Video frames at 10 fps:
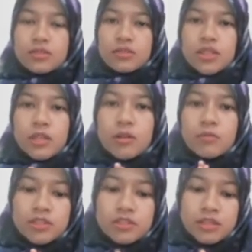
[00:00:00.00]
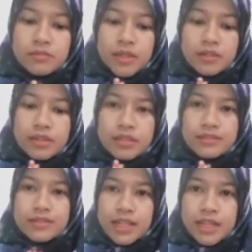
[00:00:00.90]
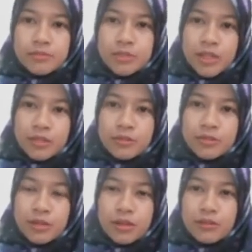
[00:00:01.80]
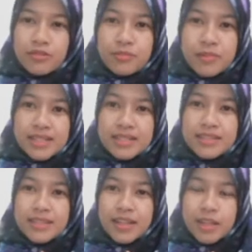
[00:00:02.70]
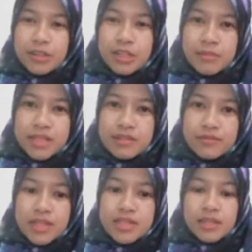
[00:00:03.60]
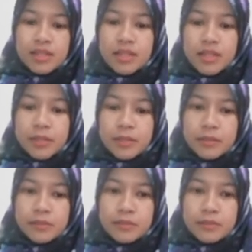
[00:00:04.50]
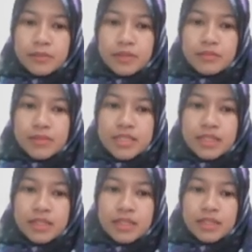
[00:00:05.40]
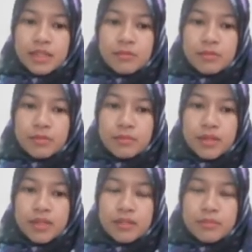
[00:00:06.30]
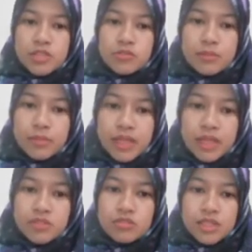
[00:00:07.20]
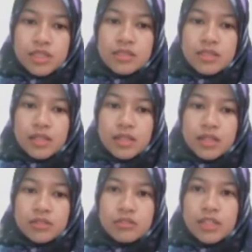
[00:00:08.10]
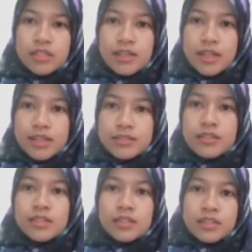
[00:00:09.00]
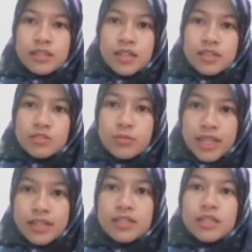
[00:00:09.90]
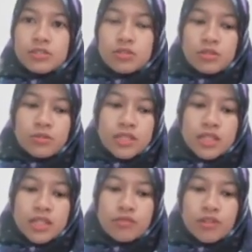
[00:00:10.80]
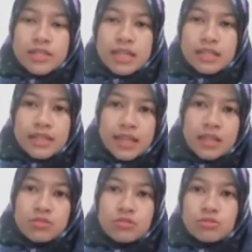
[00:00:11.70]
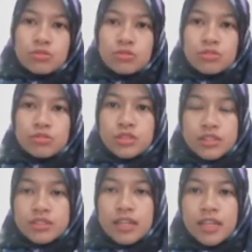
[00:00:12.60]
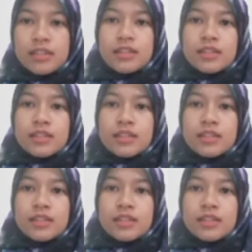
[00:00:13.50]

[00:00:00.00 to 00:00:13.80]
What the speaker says: Okay, when we talk about the time schedule of IIUM bus service, basically the bus will pick up the students during the class week, so which is from Sunday to Thursday,